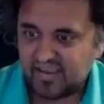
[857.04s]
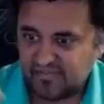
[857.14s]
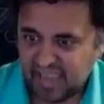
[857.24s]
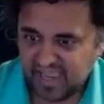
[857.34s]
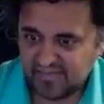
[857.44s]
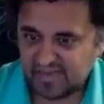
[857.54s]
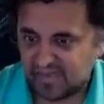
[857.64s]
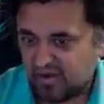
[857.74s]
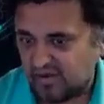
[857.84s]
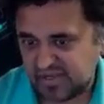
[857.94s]
payments
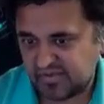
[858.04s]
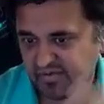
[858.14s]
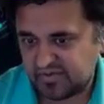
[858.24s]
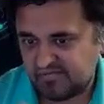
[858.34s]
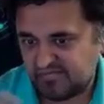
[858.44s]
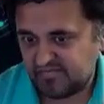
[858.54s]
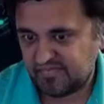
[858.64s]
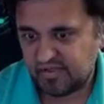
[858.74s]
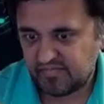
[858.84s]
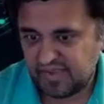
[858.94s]
and all those other,
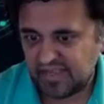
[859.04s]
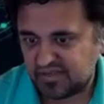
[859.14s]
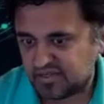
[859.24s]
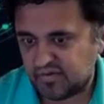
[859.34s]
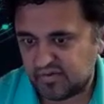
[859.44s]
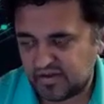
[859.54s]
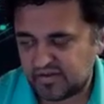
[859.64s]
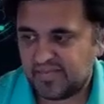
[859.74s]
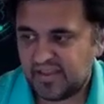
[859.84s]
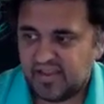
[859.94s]
pieces going
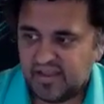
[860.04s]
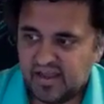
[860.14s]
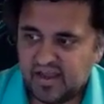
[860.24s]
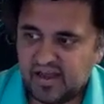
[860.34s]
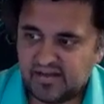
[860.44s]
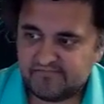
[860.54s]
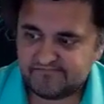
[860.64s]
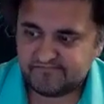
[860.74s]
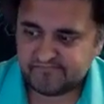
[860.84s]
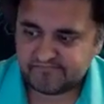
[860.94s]
on.
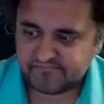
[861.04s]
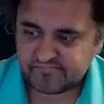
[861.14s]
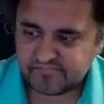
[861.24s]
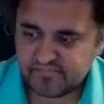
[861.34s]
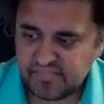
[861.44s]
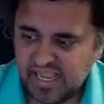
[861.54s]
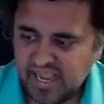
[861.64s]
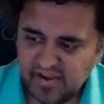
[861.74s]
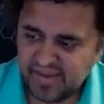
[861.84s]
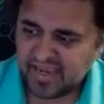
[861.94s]
Um,
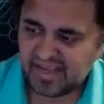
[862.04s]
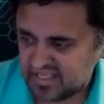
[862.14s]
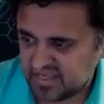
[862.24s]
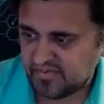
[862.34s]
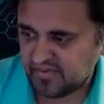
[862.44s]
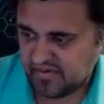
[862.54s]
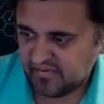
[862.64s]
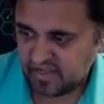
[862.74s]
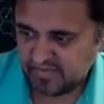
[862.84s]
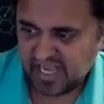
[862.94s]
how do you make it as simple
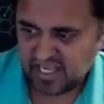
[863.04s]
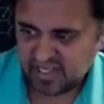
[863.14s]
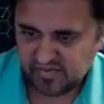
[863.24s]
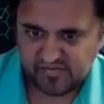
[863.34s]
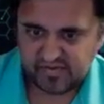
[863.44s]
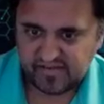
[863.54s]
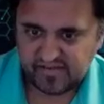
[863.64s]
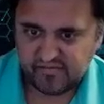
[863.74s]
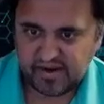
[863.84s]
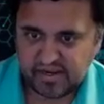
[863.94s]
as possible for
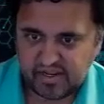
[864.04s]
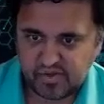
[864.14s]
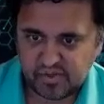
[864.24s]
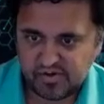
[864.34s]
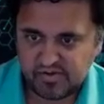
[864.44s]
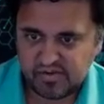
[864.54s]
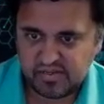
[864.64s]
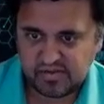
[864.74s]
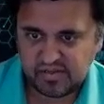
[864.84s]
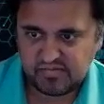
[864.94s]
that front end user
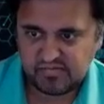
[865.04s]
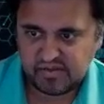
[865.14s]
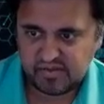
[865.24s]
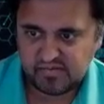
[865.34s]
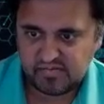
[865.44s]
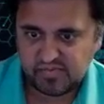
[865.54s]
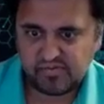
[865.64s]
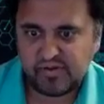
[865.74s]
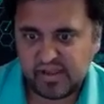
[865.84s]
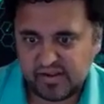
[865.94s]
to
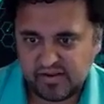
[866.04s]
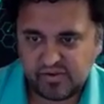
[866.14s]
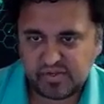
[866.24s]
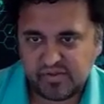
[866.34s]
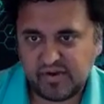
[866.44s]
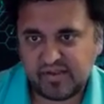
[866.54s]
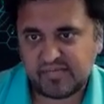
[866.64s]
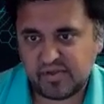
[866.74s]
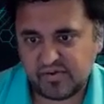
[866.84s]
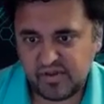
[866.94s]
deploy it and use it, right?
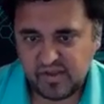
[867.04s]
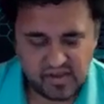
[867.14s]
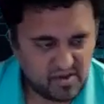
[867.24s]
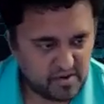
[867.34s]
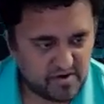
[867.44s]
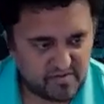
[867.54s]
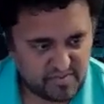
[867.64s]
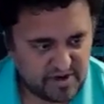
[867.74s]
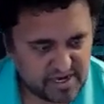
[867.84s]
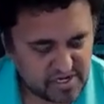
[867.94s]
So one of
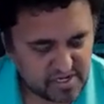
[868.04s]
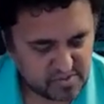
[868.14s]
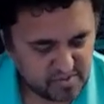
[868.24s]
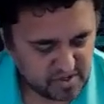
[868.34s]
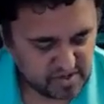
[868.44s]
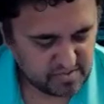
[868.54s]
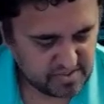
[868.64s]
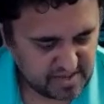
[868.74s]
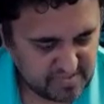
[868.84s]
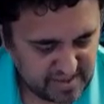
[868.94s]
our projects, we're working
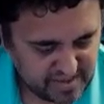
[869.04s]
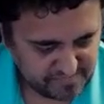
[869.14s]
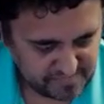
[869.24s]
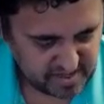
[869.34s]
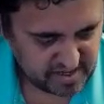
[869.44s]
with IBM